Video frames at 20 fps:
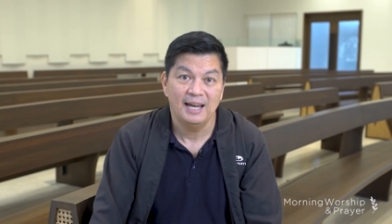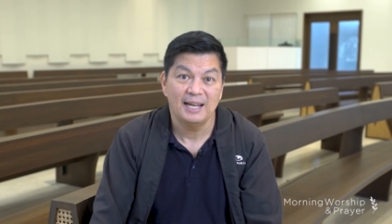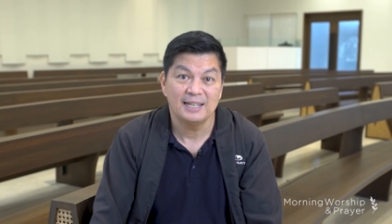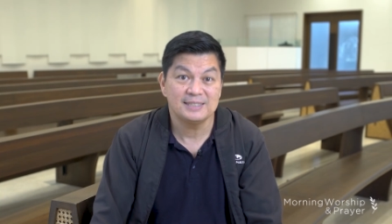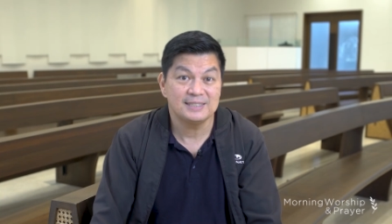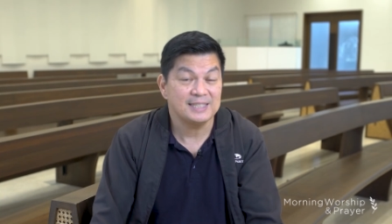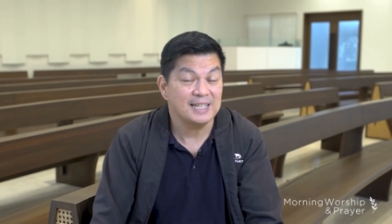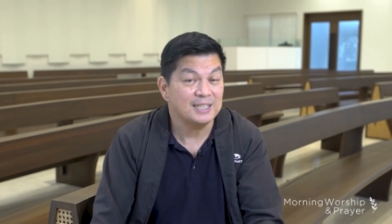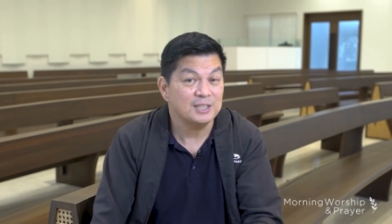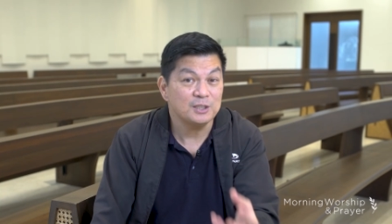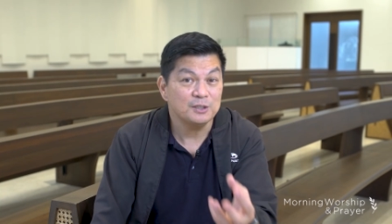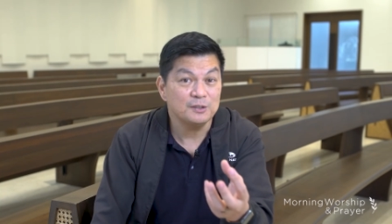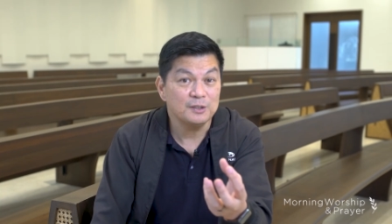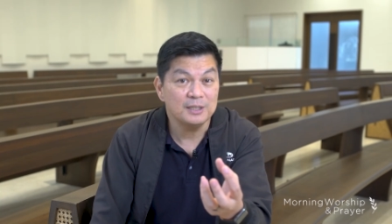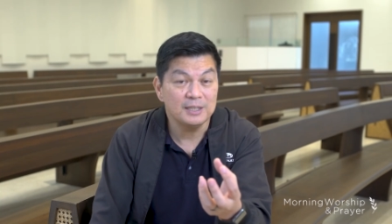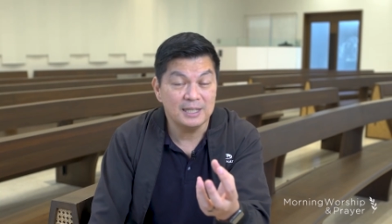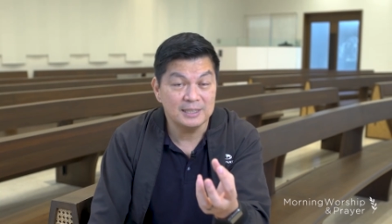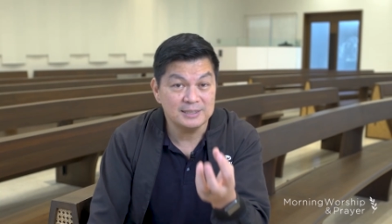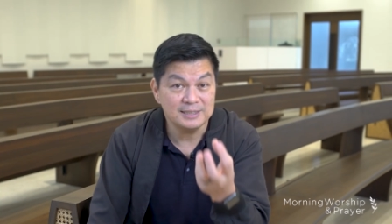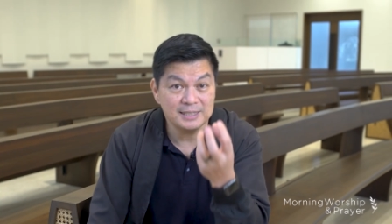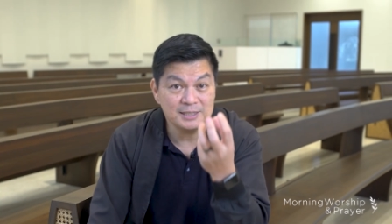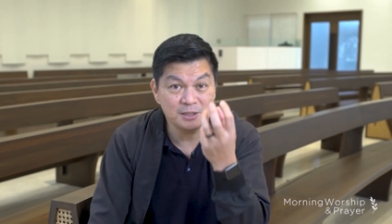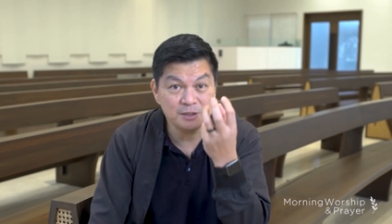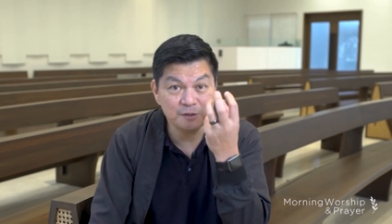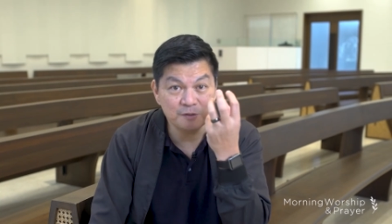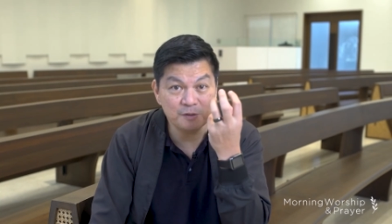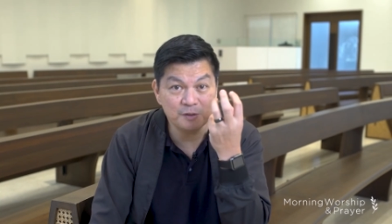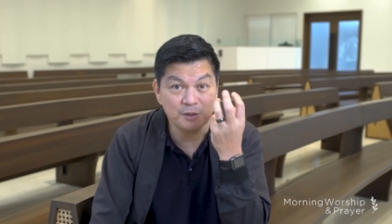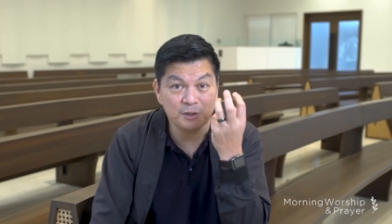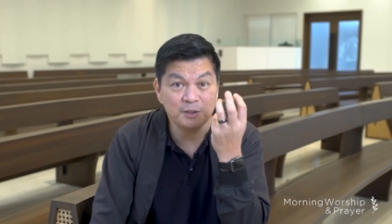a sense of, a sense
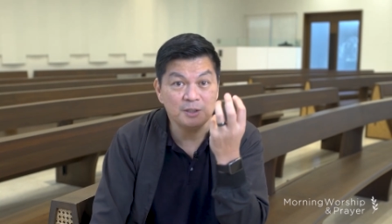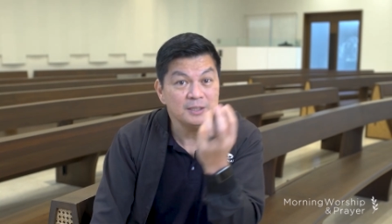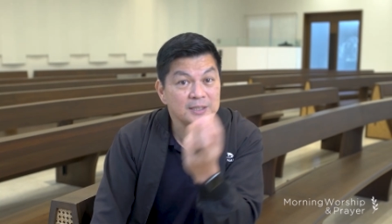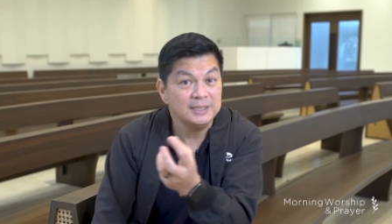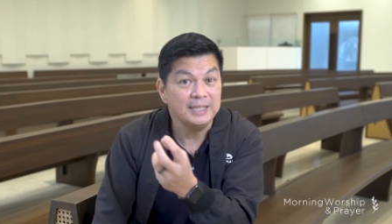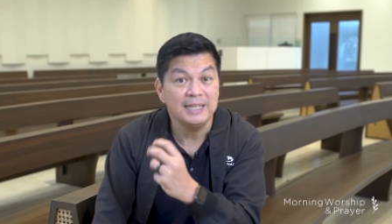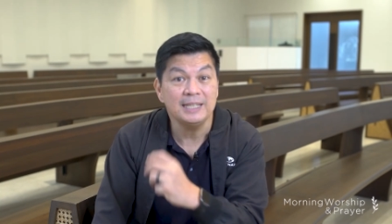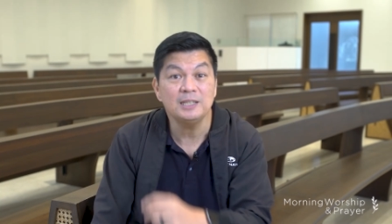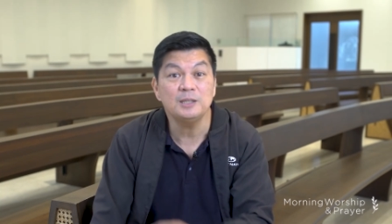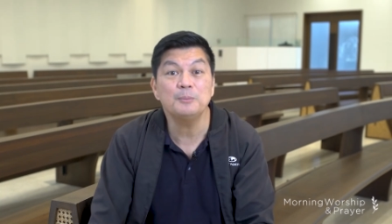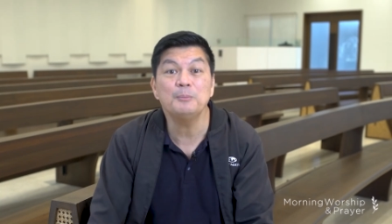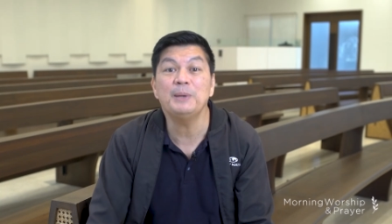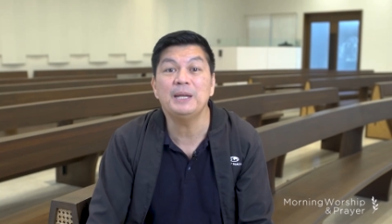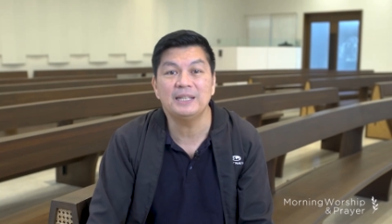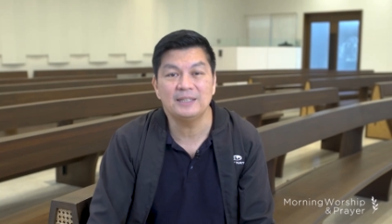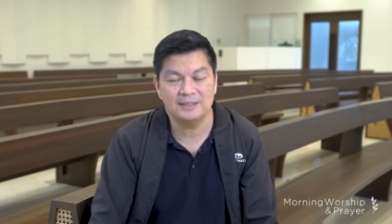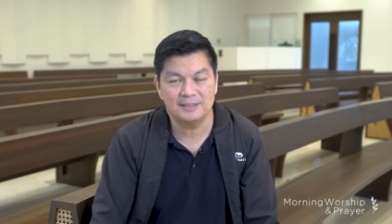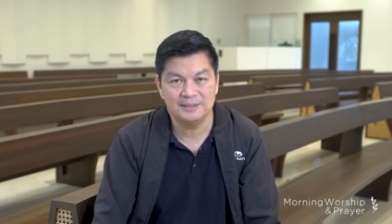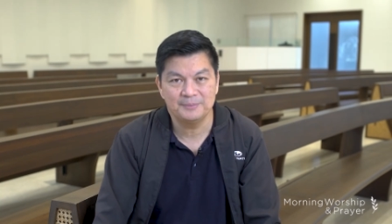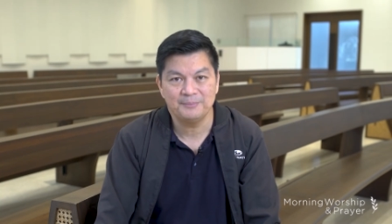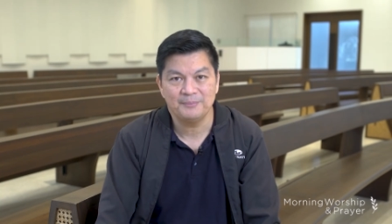of contentment,